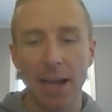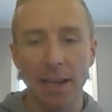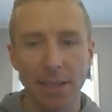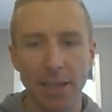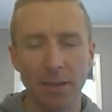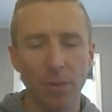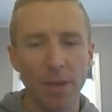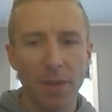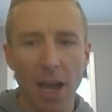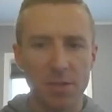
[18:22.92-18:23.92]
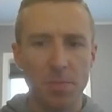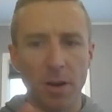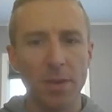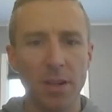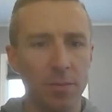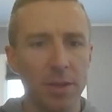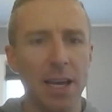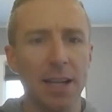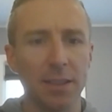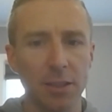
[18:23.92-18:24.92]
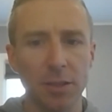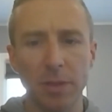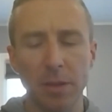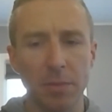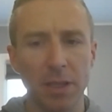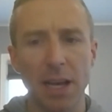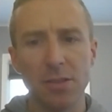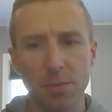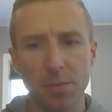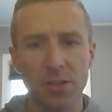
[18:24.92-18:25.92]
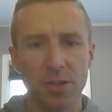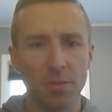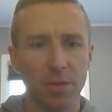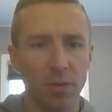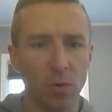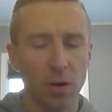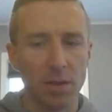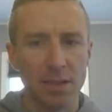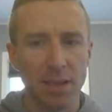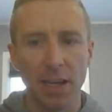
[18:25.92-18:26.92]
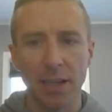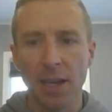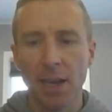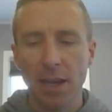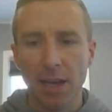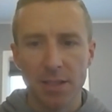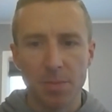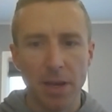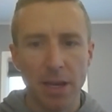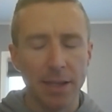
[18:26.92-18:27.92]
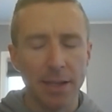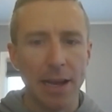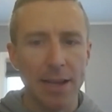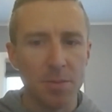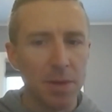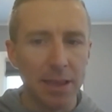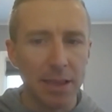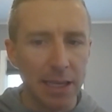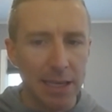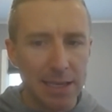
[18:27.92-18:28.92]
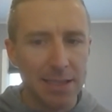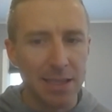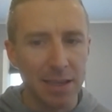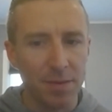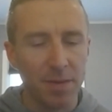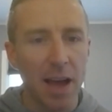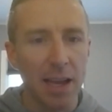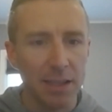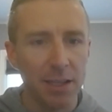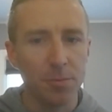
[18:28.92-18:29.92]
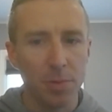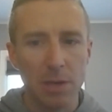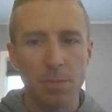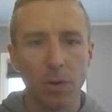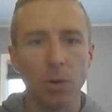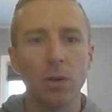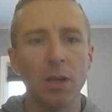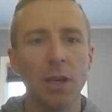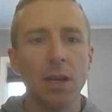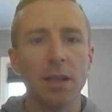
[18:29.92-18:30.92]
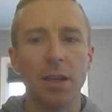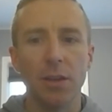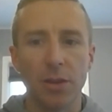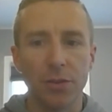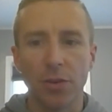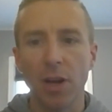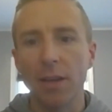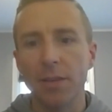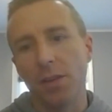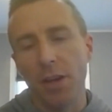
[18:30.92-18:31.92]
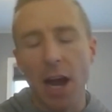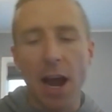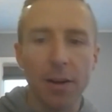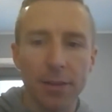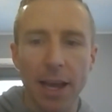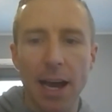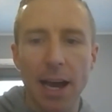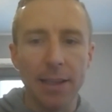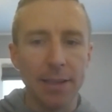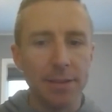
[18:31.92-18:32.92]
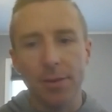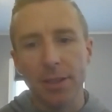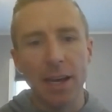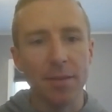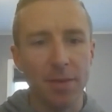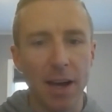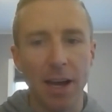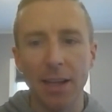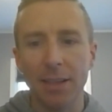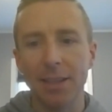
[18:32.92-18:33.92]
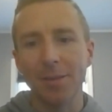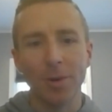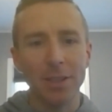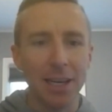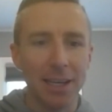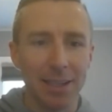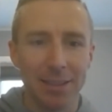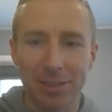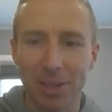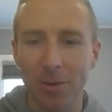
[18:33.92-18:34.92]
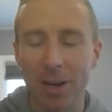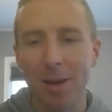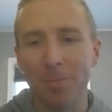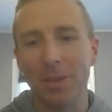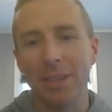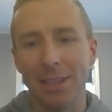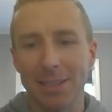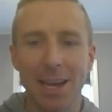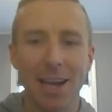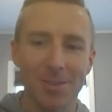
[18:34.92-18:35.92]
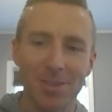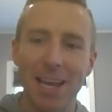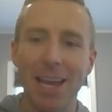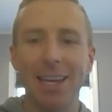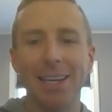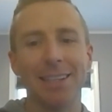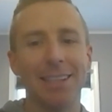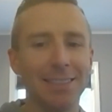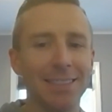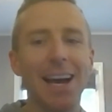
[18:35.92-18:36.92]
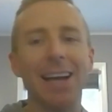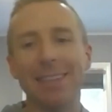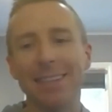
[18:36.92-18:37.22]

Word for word: idea, and we've experimented with that a little bit. But as you mentioned before, it's like it's been hasn't been easy finding people that you can trust. You, know, you hire the guy and he's doing that fine. And then one day he doesn't show up and then he's got your snake and he's got